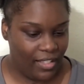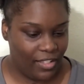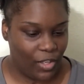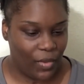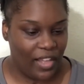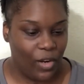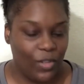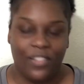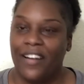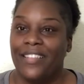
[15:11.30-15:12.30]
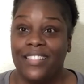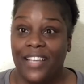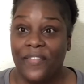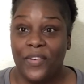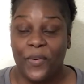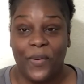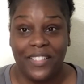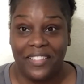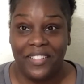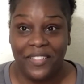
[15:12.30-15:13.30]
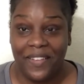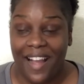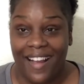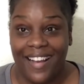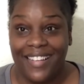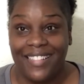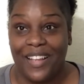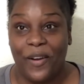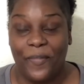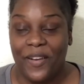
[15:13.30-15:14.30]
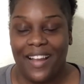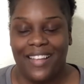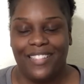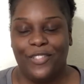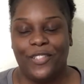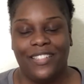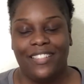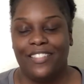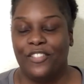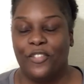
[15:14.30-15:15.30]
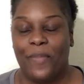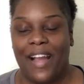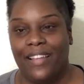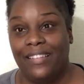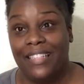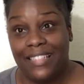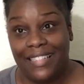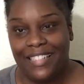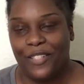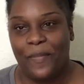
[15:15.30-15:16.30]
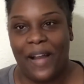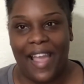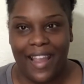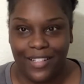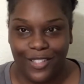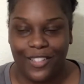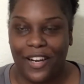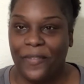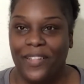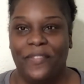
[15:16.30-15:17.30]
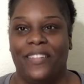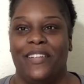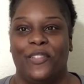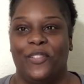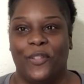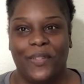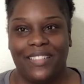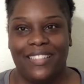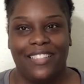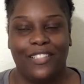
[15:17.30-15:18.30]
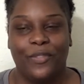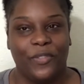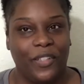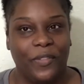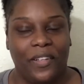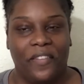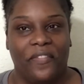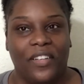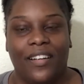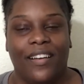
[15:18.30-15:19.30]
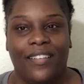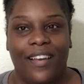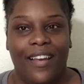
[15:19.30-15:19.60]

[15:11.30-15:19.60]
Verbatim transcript: So those are the seven questions, you guys. I hope you guys enjoyed listening to my listening to my answers. I really, really enjoyed this. This was really, really fun.